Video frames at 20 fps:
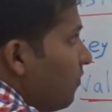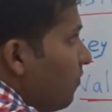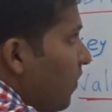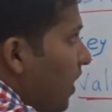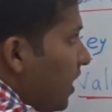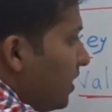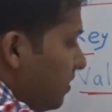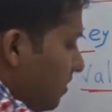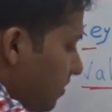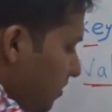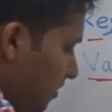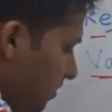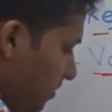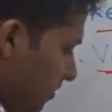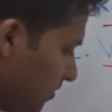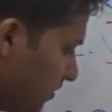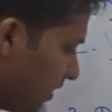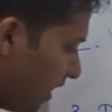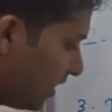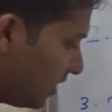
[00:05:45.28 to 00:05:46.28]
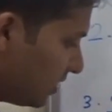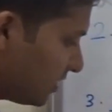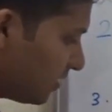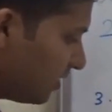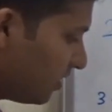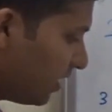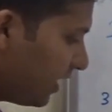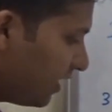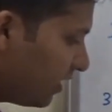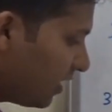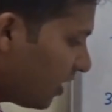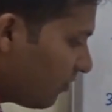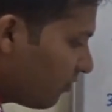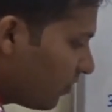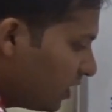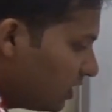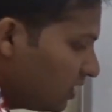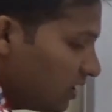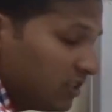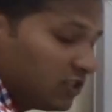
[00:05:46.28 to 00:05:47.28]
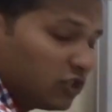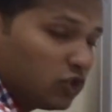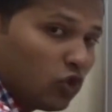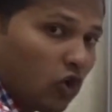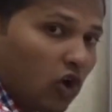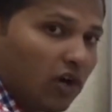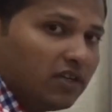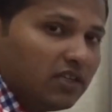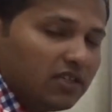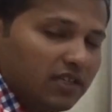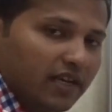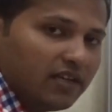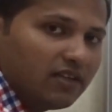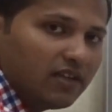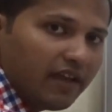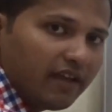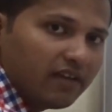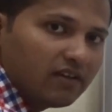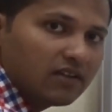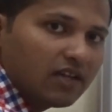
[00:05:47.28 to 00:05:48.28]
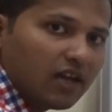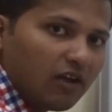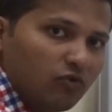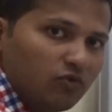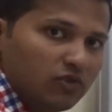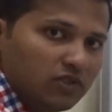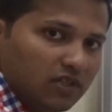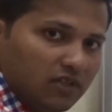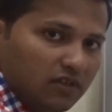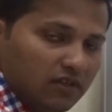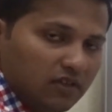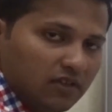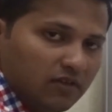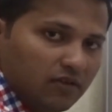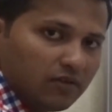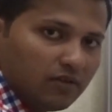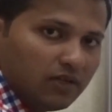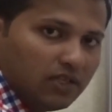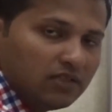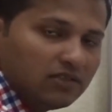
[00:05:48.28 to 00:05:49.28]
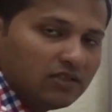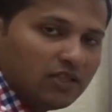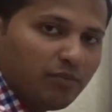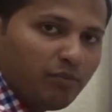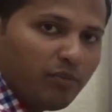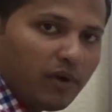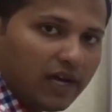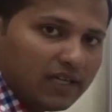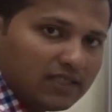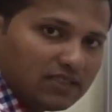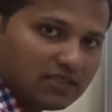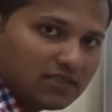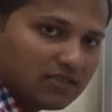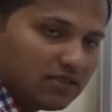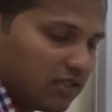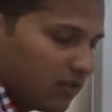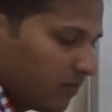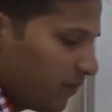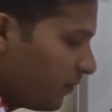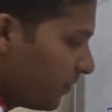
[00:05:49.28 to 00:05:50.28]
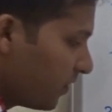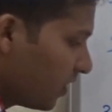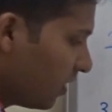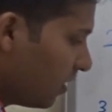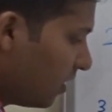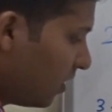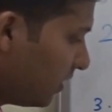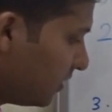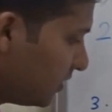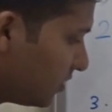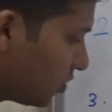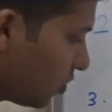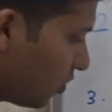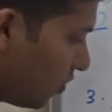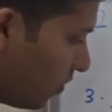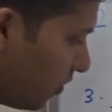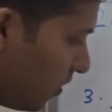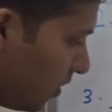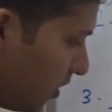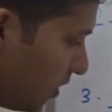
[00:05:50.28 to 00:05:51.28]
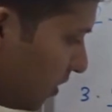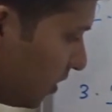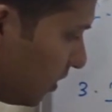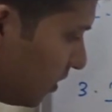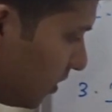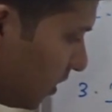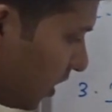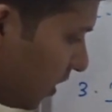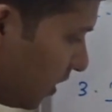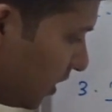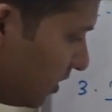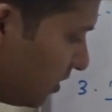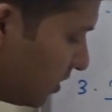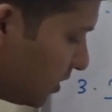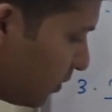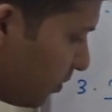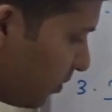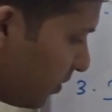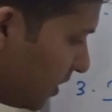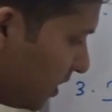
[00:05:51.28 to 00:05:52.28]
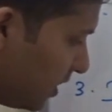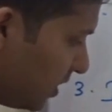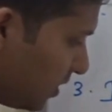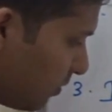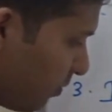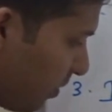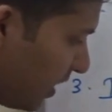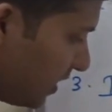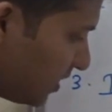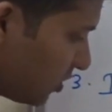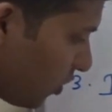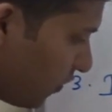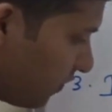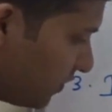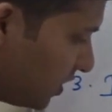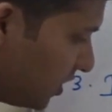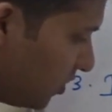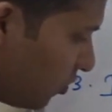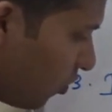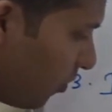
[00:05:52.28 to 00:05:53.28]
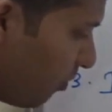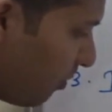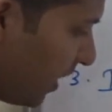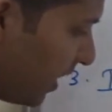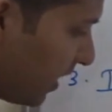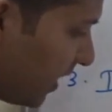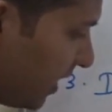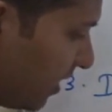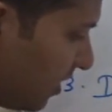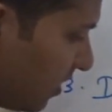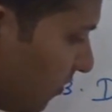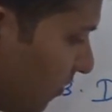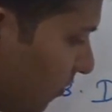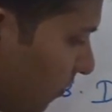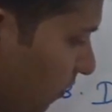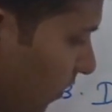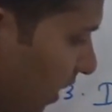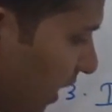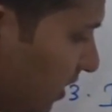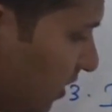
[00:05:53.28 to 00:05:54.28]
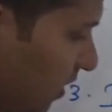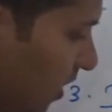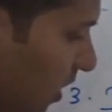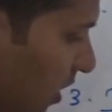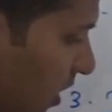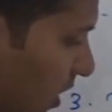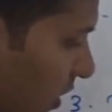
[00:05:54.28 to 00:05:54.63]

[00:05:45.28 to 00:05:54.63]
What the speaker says: 1, that is the data 1, is not yet encountered in the past. So in place of 0, make it present.